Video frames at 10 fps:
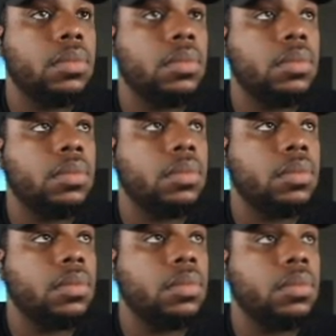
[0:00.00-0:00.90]

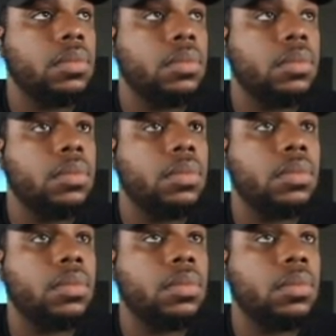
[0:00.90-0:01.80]

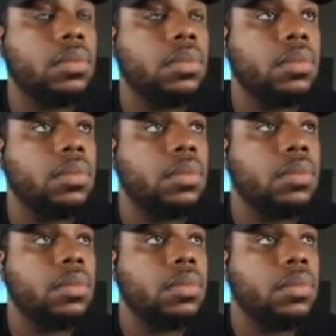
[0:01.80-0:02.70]

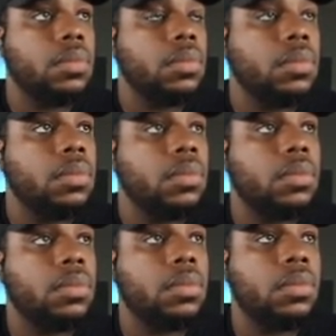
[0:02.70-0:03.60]

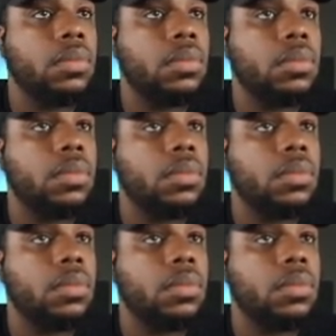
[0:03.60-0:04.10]
This person isn't speaking.